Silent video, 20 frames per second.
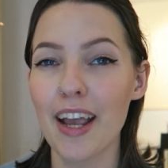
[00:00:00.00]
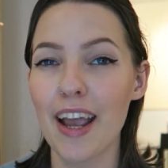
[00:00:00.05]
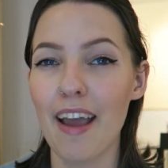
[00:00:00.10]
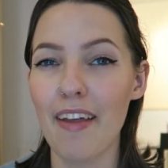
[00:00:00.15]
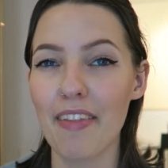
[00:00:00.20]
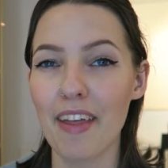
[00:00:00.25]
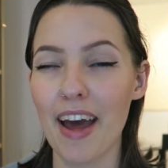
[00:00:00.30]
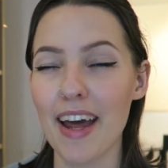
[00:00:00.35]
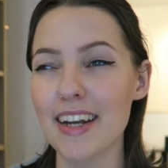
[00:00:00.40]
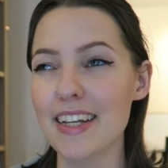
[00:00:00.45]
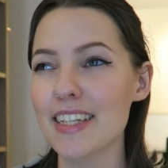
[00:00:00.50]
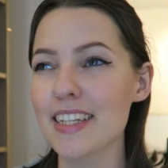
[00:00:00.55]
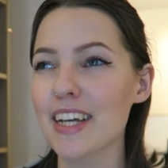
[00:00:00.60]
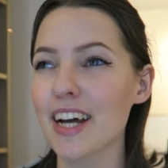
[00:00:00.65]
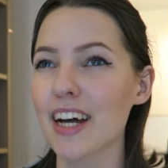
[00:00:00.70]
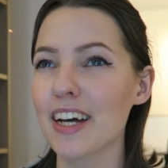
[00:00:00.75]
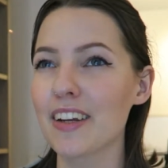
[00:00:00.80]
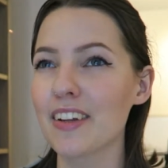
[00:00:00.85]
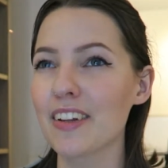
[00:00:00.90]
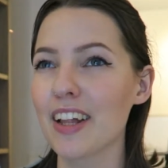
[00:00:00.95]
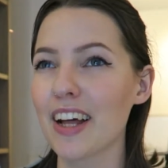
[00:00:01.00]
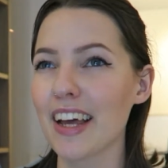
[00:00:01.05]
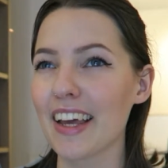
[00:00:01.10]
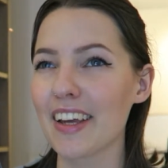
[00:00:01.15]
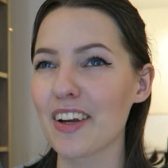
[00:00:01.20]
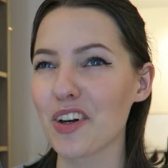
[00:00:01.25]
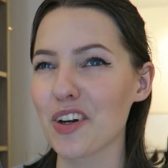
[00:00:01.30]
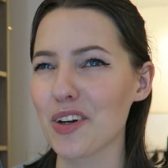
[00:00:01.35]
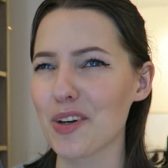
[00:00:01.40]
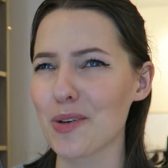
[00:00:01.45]
And that is kind of like
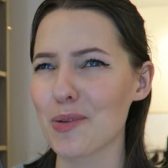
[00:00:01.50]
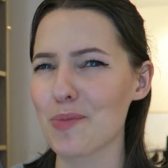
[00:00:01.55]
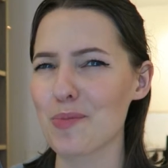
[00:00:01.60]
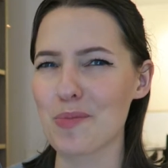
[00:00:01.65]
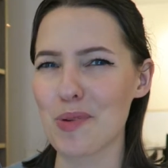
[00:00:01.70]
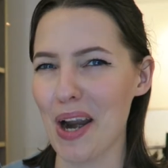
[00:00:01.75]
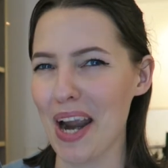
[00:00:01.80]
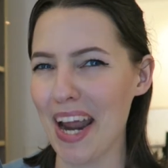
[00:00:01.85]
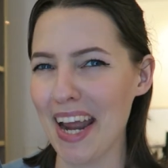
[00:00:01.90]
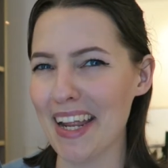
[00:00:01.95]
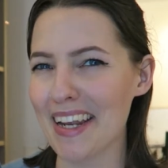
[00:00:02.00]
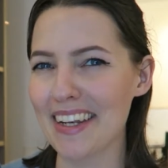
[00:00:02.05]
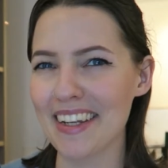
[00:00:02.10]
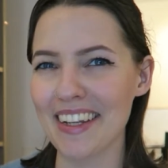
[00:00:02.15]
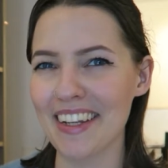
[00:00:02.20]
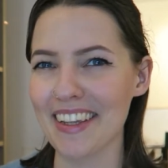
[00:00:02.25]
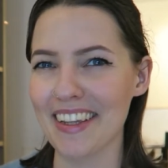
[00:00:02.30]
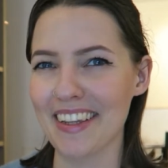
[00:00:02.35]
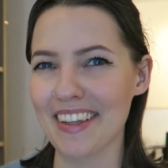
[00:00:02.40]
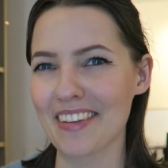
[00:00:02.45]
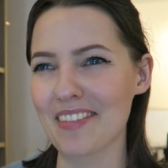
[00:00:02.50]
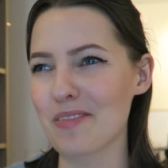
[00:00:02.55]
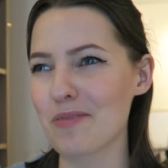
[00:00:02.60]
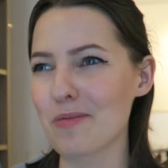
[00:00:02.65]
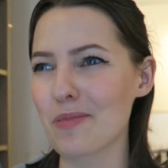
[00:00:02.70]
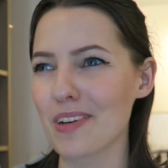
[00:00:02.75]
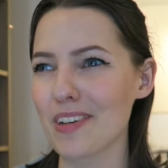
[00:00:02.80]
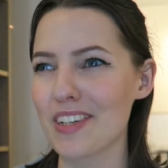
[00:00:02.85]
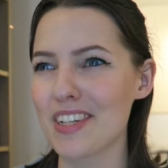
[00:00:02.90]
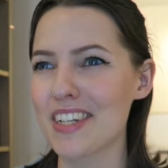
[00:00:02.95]
her brand and
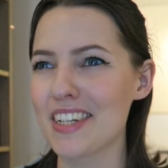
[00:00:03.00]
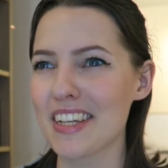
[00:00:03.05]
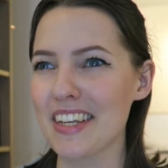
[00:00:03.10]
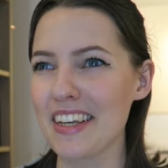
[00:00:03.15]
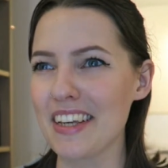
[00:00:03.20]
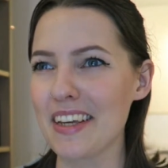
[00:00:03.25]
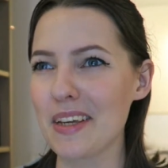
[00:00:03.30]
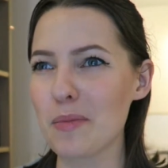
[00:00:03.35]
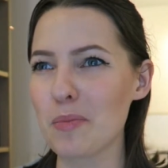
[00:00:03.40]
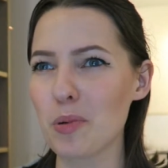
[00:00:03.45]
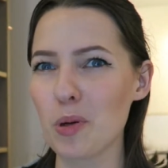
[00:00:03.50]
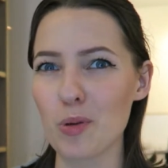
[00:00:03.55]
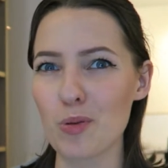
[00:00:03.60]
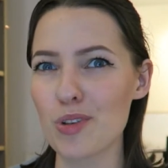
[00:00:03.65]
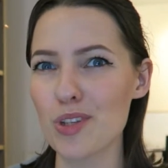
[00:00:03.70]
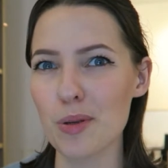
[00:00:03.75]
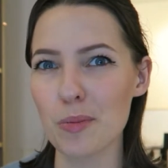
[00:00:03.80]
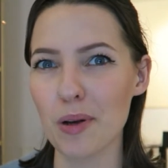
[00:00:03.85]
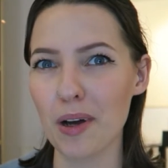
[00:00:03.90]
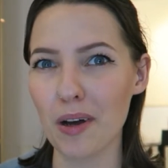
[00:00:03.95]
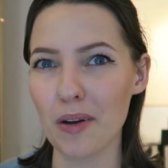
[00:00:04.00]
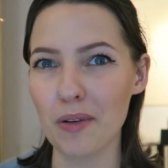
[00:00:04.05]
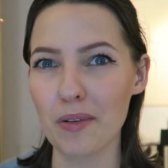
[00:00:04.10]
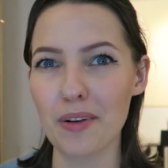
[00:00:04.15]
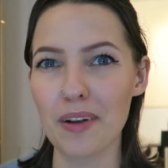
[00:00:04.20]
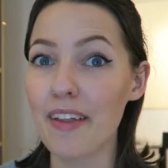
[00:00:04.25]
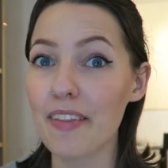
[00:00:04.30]
what she posts about.